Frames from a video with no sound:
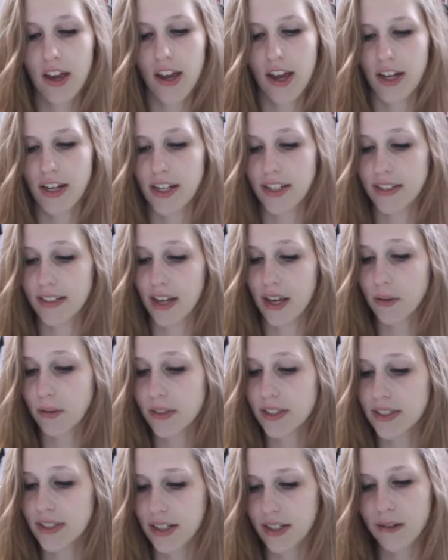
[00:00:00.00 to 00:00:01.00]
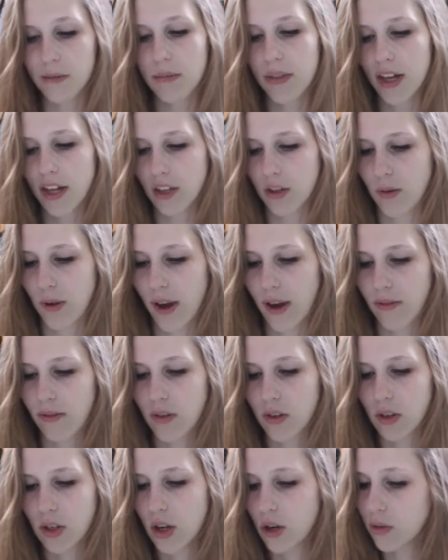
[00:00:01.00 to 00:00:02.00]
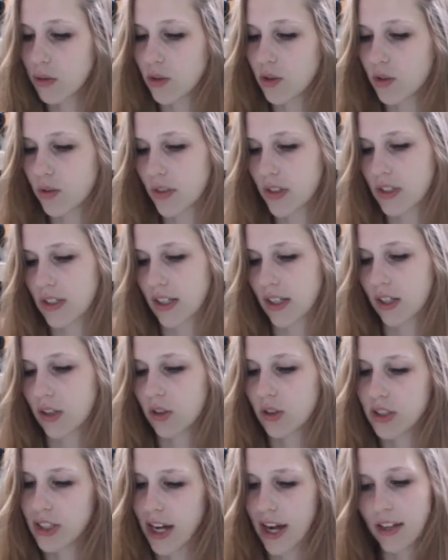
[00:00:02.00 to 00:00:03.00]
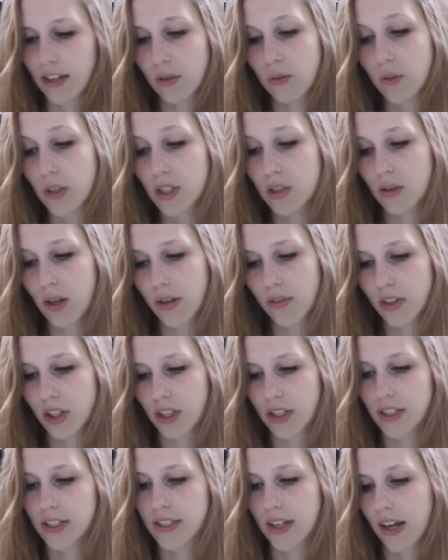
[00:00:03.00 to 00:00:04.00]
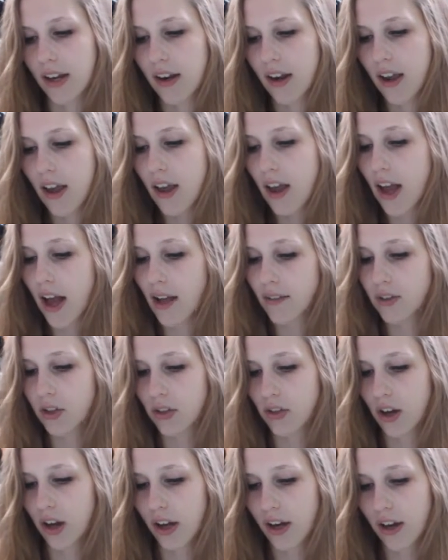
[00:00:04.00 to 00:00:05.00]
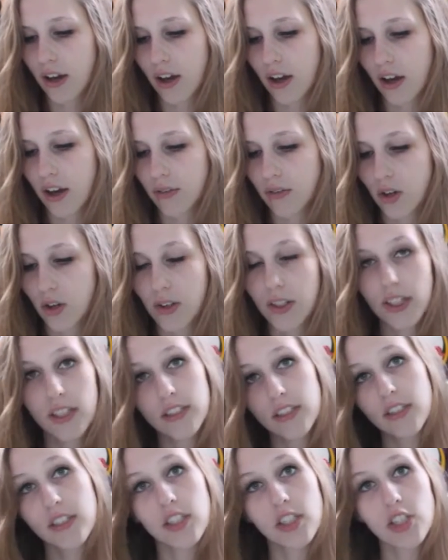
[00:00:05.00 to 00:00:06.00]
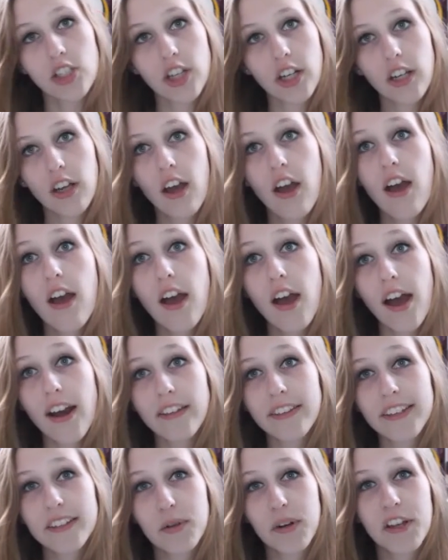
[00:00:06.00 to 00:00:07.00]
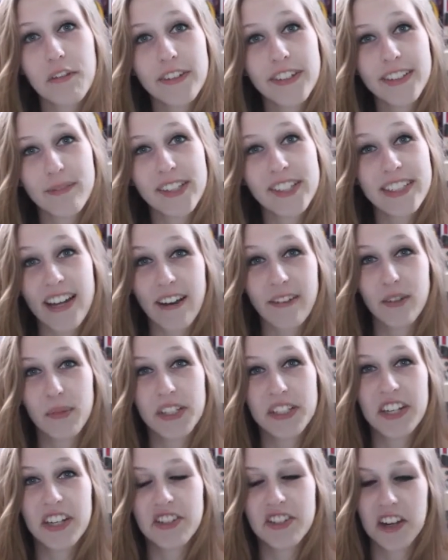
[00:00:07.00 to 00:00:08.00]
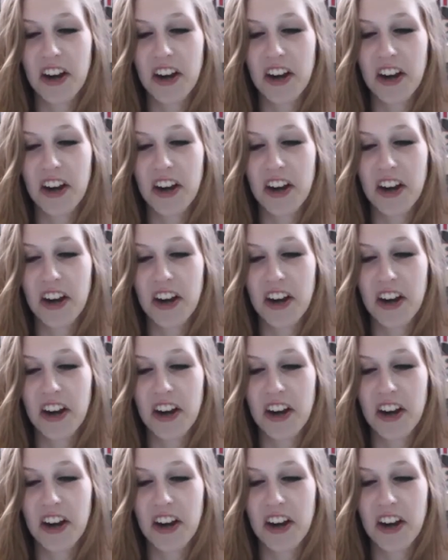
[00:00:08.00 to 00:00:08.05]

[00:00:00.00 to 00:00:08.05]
And it's, it would seem that you have no useful skill or talent whatsoever, he said. Have you thought of going into teaching? I think it's really funny because I want to be a teacher.